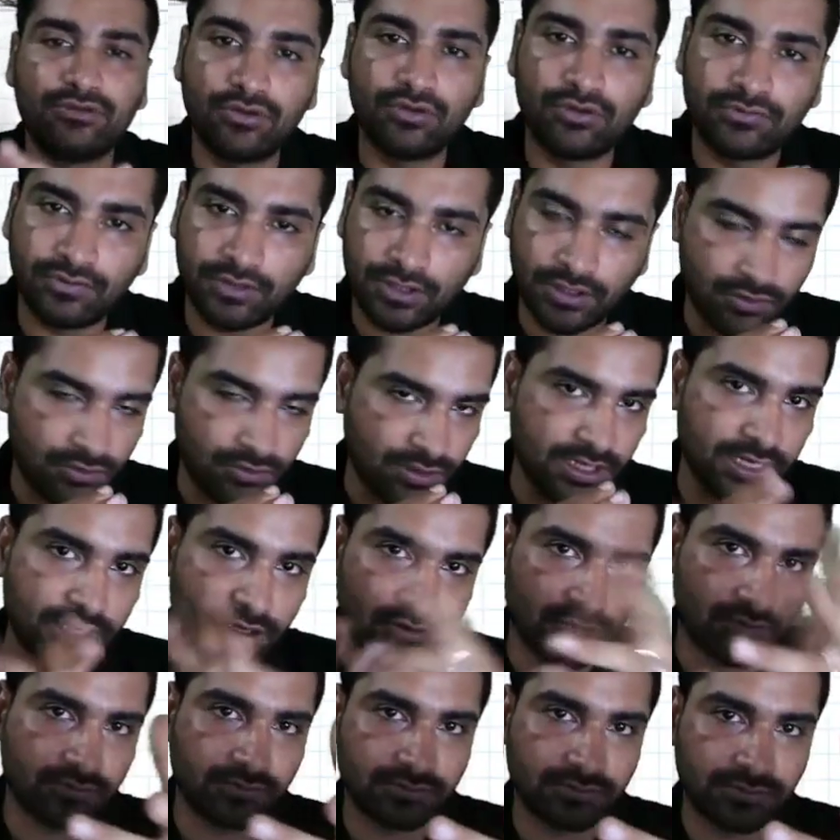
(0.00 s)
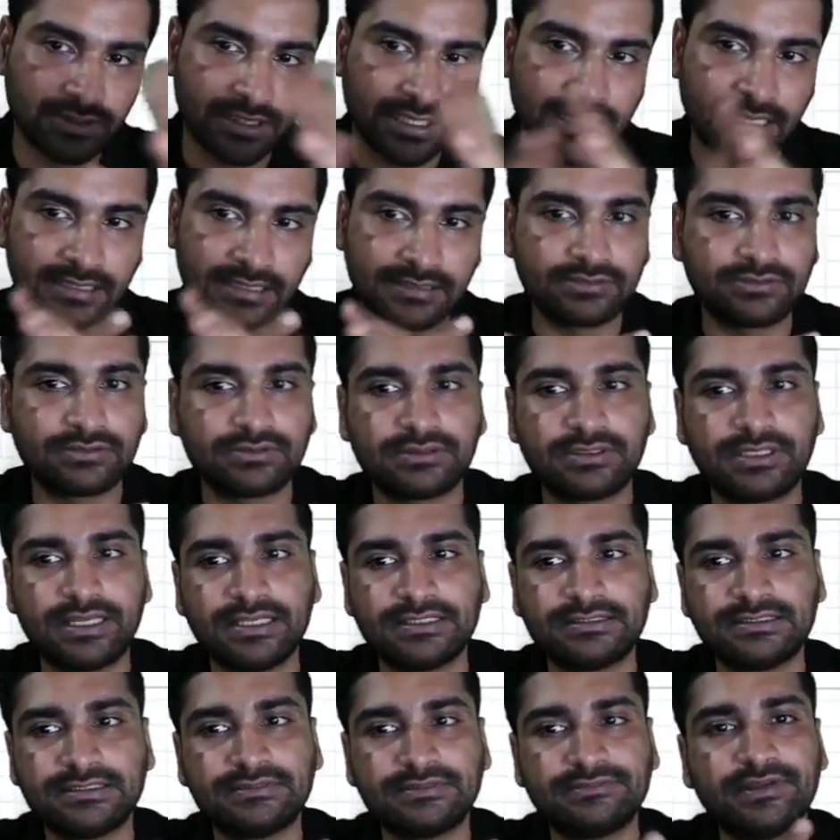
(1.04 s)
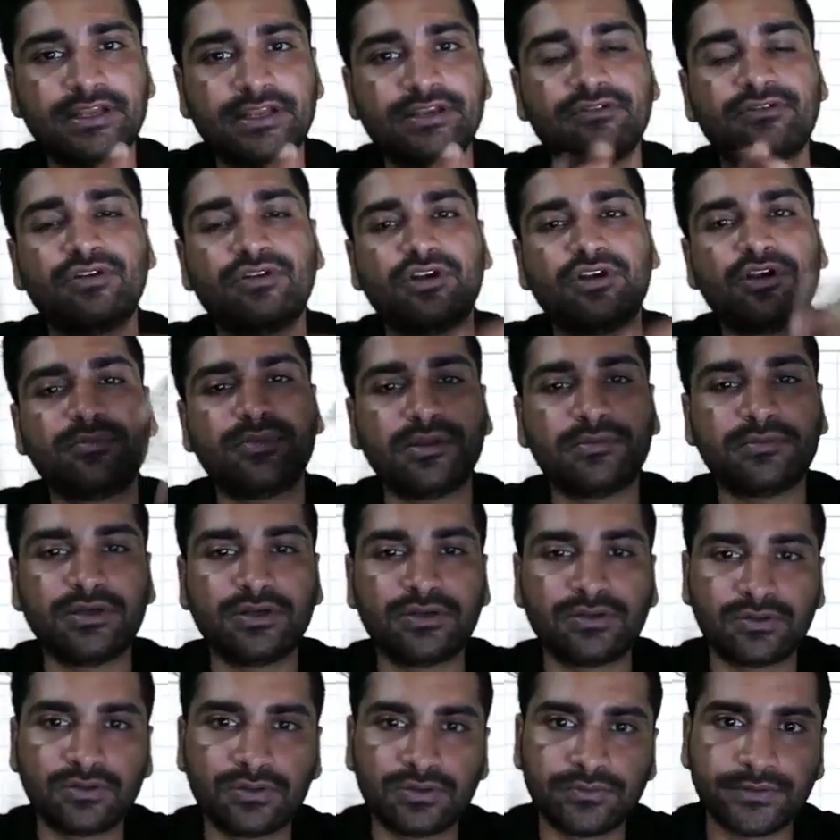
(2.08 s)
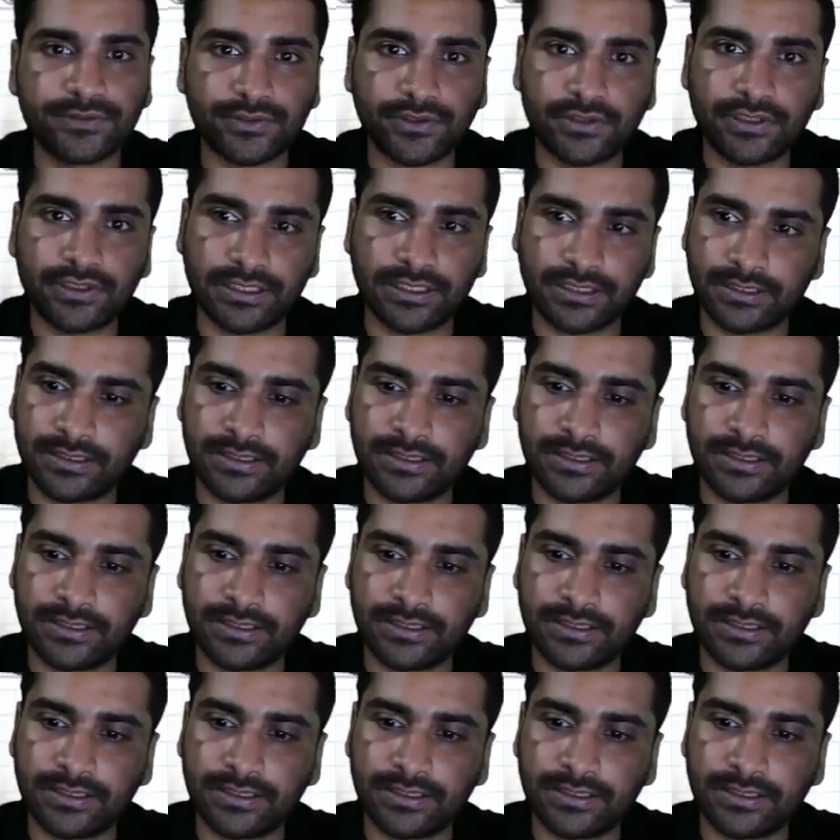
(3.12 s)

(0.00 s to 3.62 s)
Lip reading: for onlay. No, there are cases where you will not be able to go with onlay.